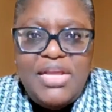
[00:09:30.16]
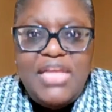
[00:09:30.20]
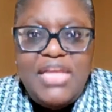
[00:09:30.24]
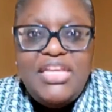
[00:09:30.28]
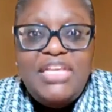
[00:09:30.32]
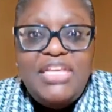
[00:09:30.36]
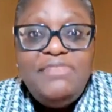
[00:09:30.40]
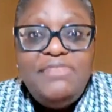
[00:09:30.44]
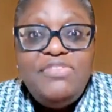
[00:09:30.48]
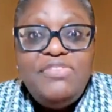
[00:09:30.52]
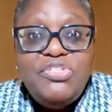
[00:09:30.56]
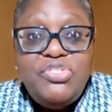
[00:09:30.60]

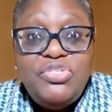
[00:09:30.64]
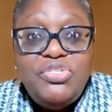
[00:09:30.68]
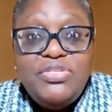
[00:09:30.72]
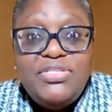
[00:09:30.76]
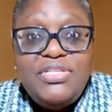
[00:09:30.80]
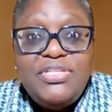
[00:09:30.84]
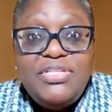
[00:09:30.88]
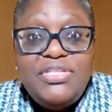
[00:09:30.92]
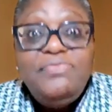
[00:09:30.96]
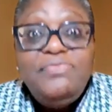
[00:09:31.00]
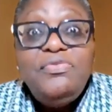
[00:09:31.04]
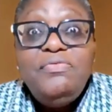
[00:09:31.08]
and give it to
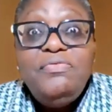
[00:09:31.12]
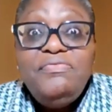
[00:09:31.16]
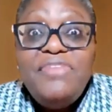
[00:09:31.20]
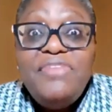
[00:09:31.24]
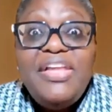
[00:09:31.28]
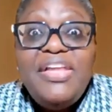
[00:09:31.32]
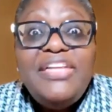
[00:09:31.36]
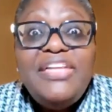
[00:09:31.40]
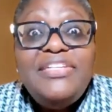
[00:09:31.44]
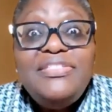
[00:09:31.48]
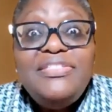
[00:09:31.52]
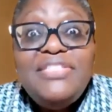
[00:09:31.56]
yourself
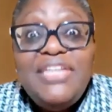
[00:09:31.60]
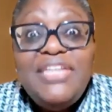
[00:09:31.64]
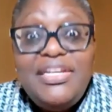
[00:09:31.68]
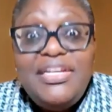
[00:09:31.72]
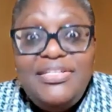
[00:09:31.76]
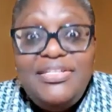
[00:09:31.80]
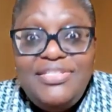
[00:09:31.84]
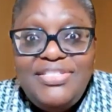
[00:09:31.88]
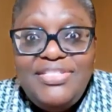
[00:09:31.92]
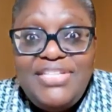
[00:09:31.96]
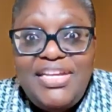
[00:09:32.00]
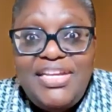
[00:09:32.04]
on
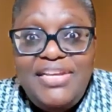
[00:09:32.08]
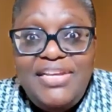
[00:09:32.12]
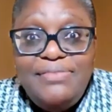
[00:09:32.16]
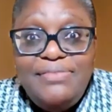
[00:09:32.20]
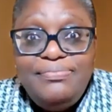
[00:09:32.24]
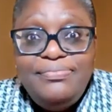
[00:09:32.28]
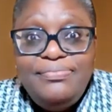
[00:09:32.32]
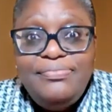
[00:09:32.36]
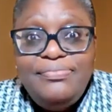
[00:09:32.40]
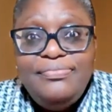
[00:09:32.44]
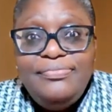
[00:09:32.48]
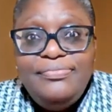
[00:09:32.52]
Valentine's Day.
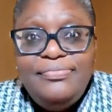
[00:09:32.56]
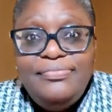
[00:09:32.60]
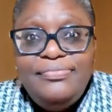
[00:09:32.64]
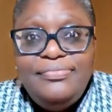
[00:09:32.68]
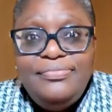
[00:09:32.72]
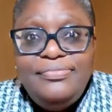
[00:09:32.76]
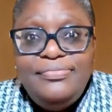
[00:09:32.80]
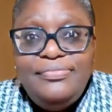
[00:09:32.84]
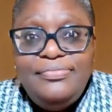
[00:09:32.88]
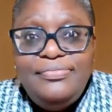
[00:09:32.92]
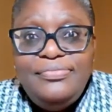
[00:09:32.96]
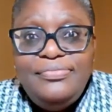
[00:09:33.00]

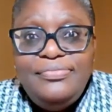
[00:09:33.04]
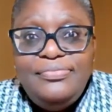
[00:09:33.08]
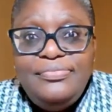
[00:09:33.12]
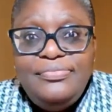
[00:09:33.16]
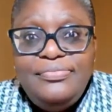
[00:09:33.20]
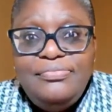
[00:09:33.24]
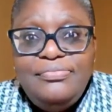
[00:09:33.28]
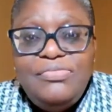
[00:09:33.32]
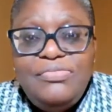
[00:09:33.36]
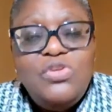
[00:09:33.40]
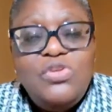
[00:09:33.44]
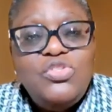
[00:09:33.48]

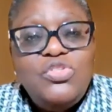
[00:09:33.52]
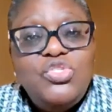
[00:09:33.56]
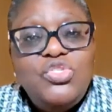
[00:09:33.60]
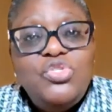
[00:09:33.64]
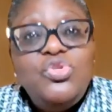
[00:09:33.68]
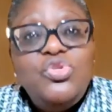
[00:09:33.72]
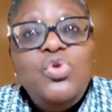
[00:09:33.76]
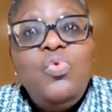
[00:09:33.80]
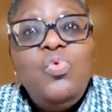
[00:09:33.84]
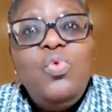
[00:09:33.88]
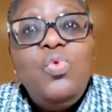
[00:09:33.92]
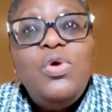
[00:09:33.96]

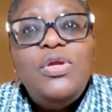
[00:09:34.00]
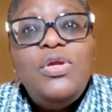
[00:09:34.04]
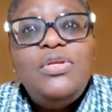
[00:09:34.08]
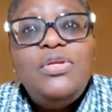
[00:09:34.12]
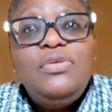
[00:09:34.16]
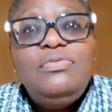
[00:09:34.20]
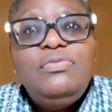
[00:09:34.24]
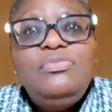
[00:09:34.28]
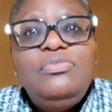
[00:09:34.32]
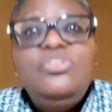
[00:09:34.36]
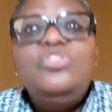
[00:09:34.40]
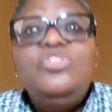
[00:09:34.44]
Because you know
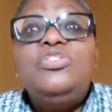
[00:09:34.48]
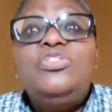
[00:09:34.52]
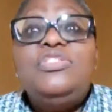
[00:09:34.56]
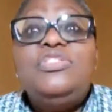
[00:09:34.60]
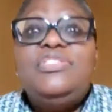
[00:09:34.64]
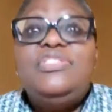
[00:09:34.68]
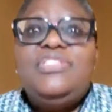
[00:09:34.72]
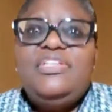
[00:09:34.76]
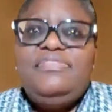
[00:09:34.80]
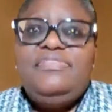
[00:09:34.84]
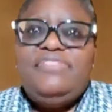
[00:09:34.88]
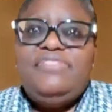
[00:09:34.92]
what? You
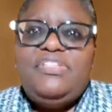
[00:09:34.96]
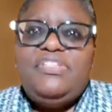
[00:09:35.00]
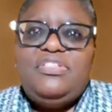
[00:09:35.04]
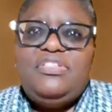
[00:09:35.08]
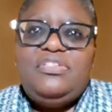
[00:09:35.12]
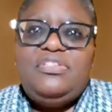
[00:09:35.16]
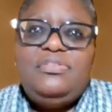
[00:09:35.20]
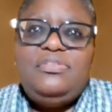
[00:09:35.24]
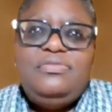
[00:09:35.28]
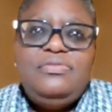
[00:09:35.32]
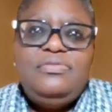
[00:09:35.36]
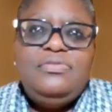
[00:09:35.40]
deserve
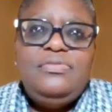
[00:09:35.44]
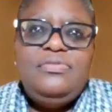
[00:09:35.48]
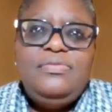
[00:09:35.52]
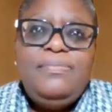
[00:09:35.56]
it.